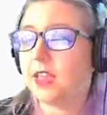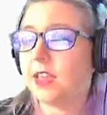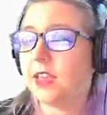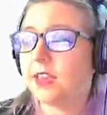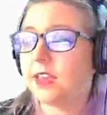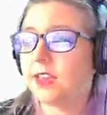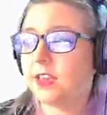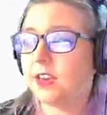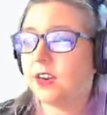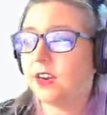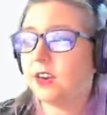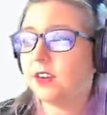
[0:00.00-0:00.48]

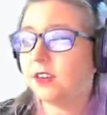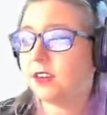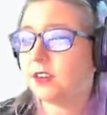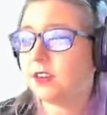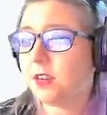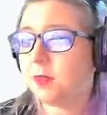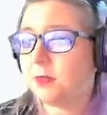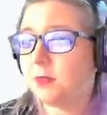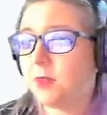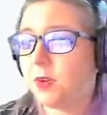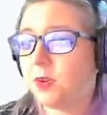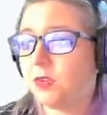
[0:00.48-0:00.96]
Here,
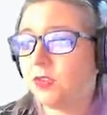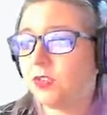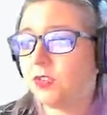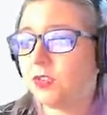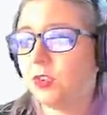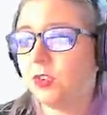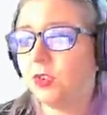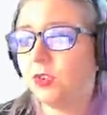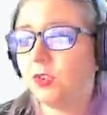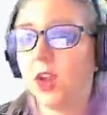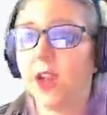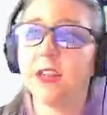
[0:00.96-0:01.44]
demo
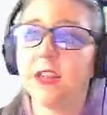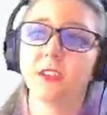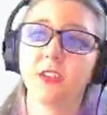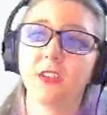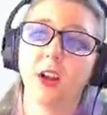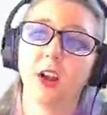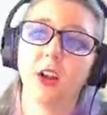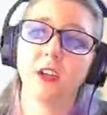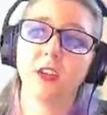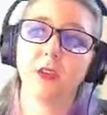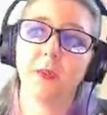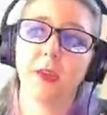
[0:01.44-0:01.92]
2, I
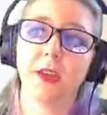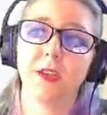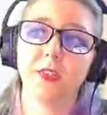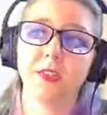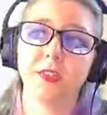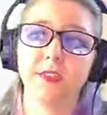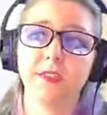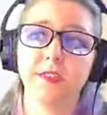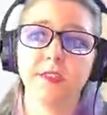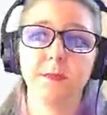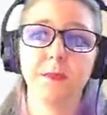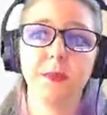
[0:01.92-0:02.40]
talked about
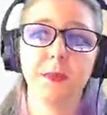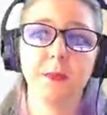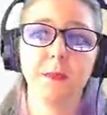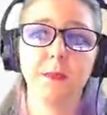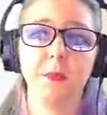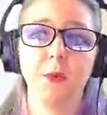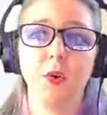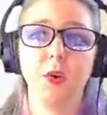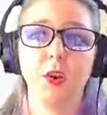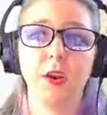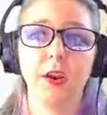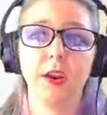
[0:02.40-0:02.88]
this a bit
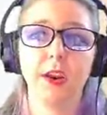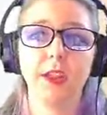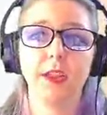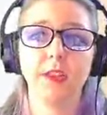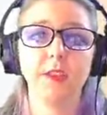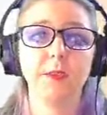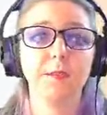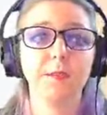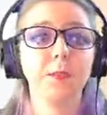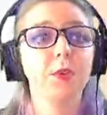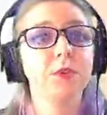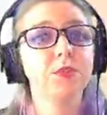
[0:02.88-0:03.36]
more in
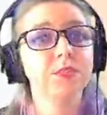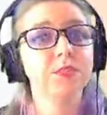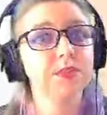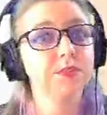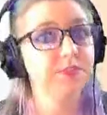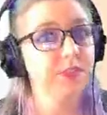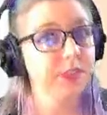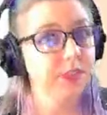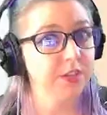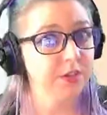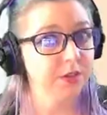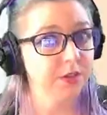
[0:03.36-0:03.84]
the posted
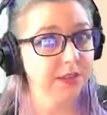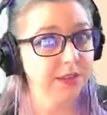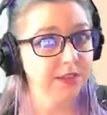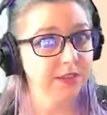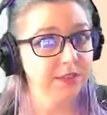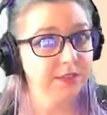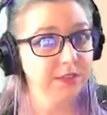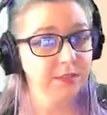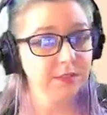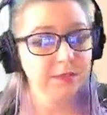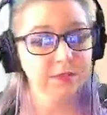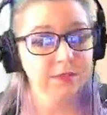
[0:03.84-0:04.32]
video
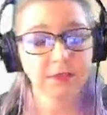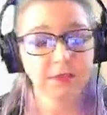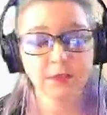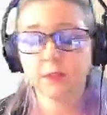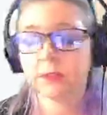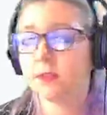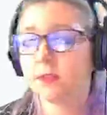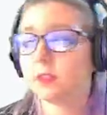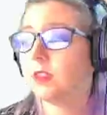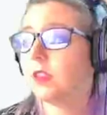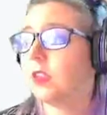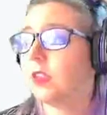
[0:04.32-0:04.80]
lesson,
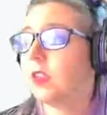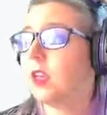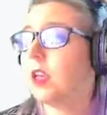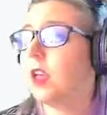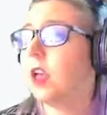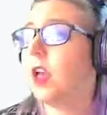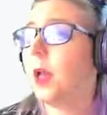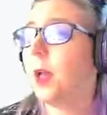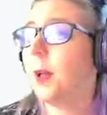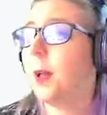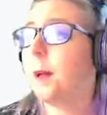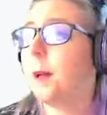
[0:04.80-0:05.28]

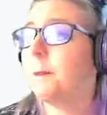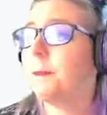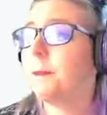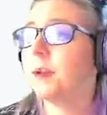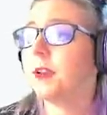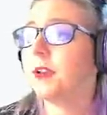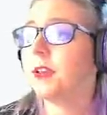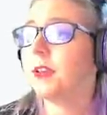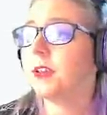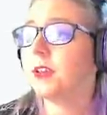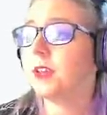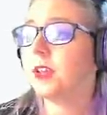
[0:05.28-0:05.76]

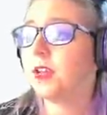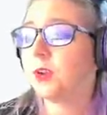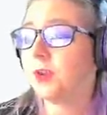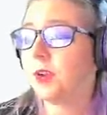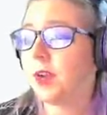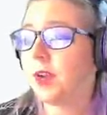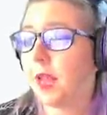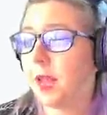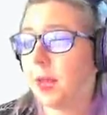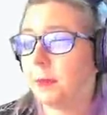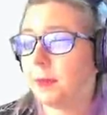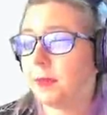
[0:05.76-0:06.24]
but here
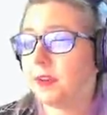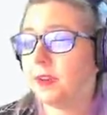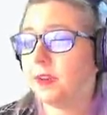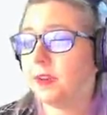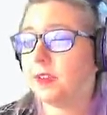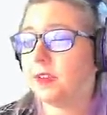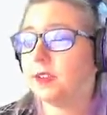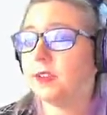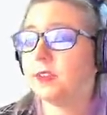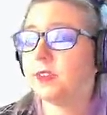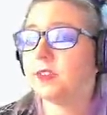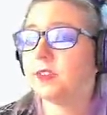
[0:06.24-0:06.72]
what happened
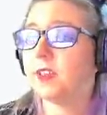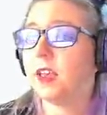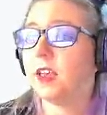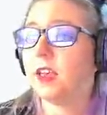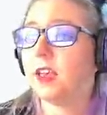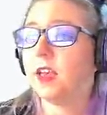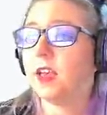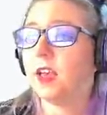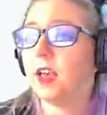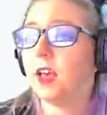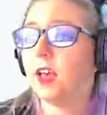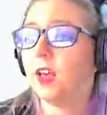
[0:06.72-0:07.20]
is
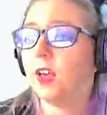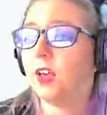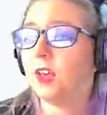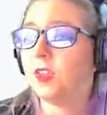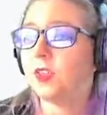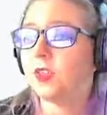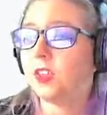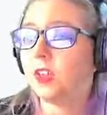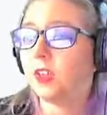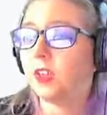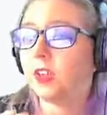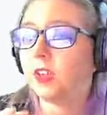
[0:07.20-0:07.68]

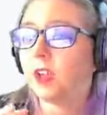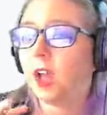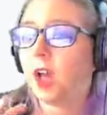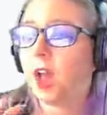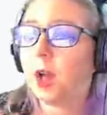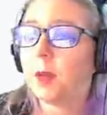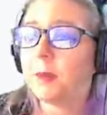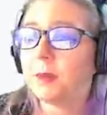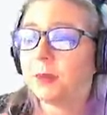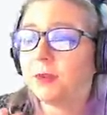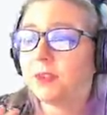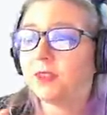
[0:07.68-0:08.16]
the
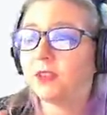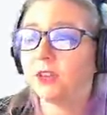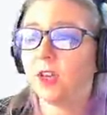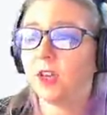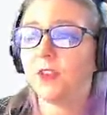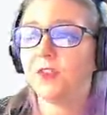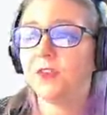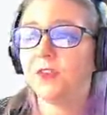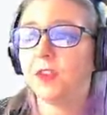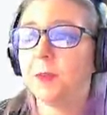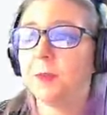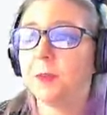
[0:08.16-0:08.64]
copper
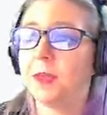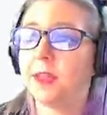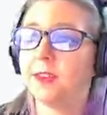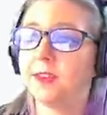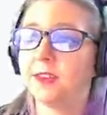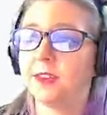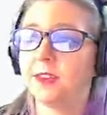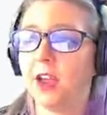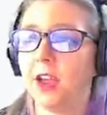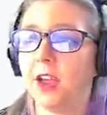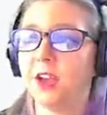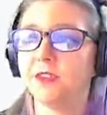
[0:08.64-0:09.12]
sulfate
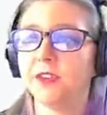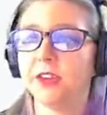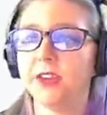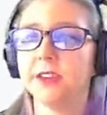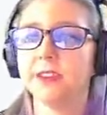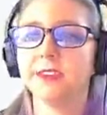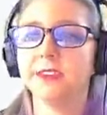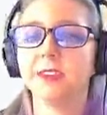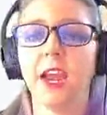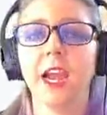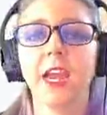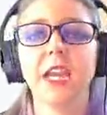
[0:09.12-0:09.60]
pentahydrate
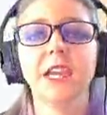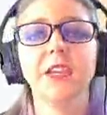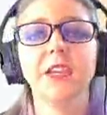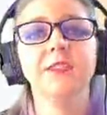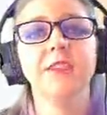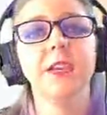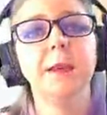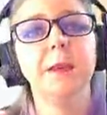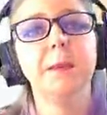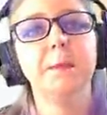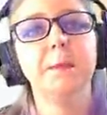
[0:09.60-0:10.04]
is kind of like a